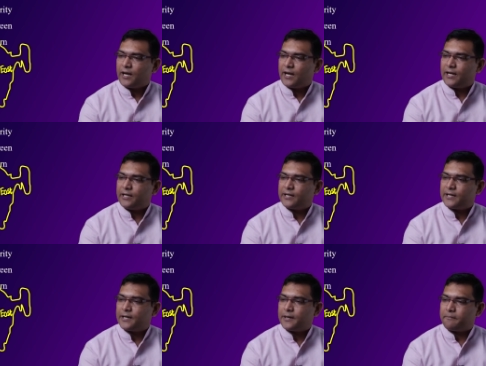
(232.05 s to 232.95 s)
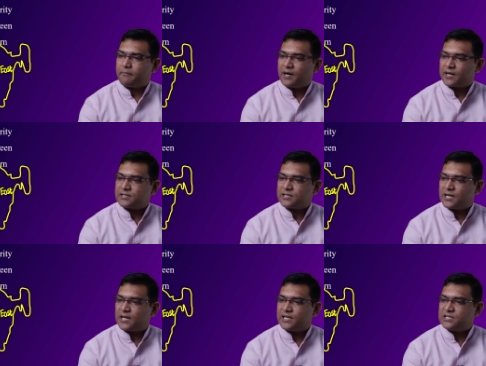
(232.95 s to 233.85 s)
and
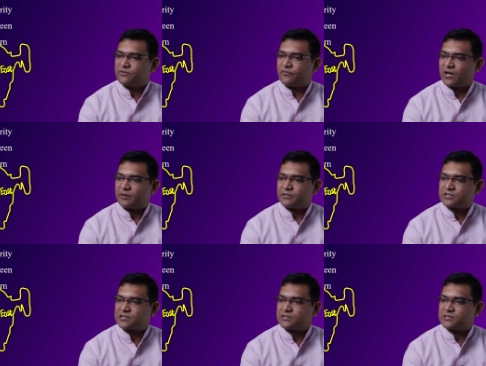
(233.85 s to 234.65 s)
marginalized farmers.